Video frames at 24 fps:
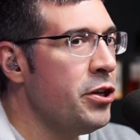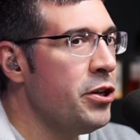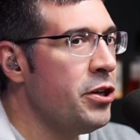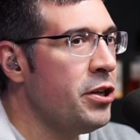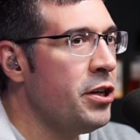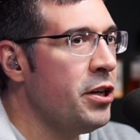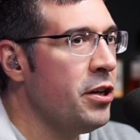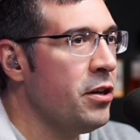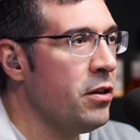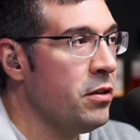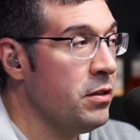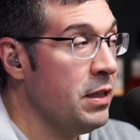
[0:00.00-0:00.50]

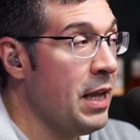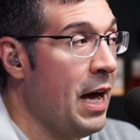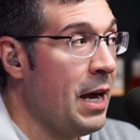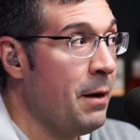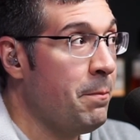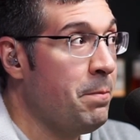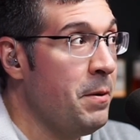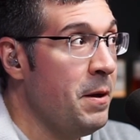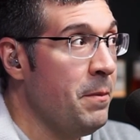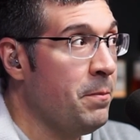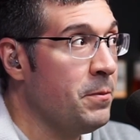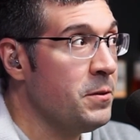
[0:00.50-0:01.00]
a lot of
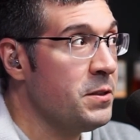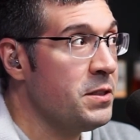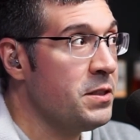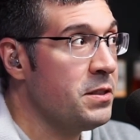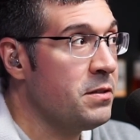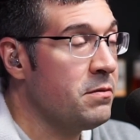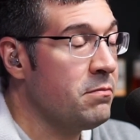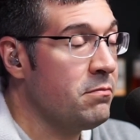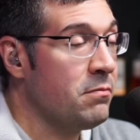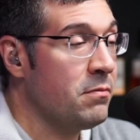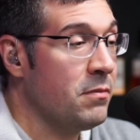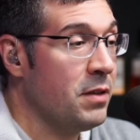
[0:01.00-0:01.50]
people's
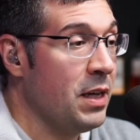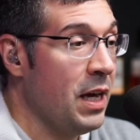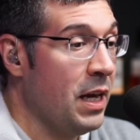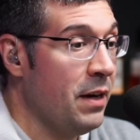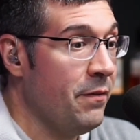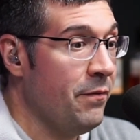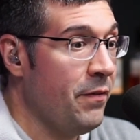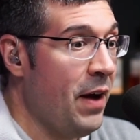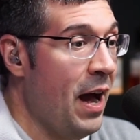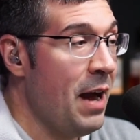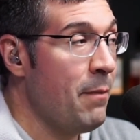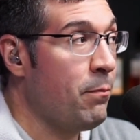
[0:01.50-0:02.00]
kind
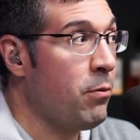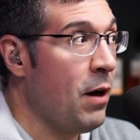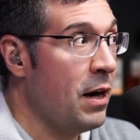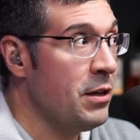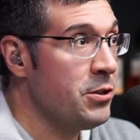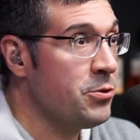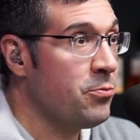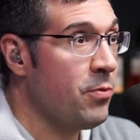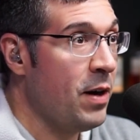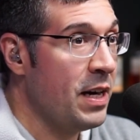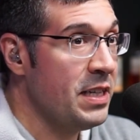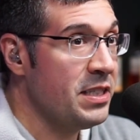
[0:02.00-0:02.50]
of
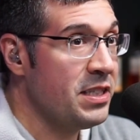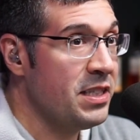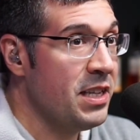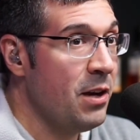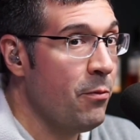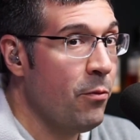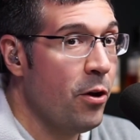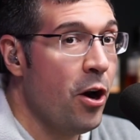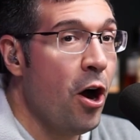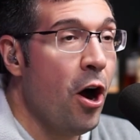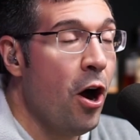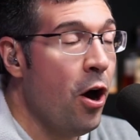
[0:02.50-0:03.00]
eyebrows raised and they
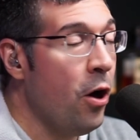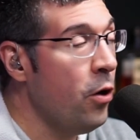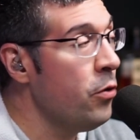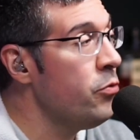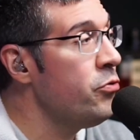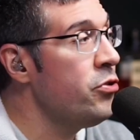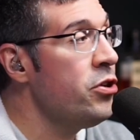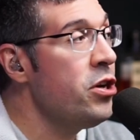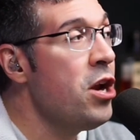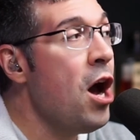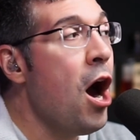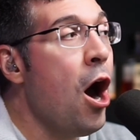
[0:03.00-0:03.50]
went, oh
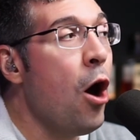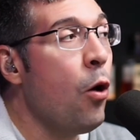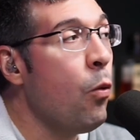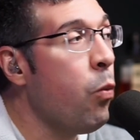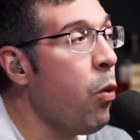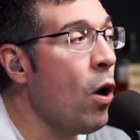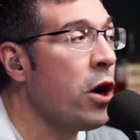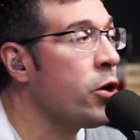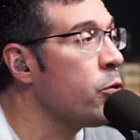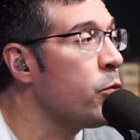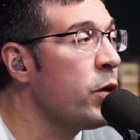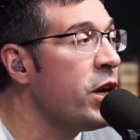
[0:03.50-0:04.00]
no,
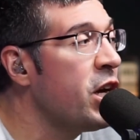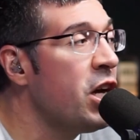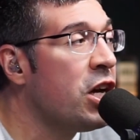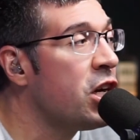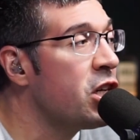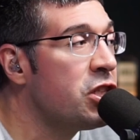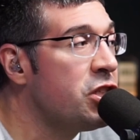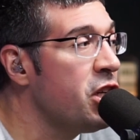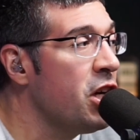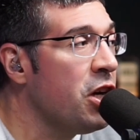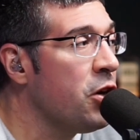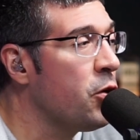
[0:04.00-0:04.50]
what are we going to
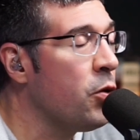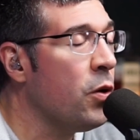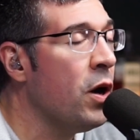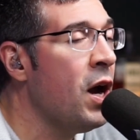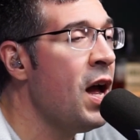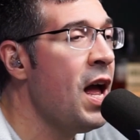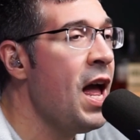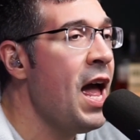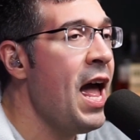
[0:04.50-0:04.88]
do?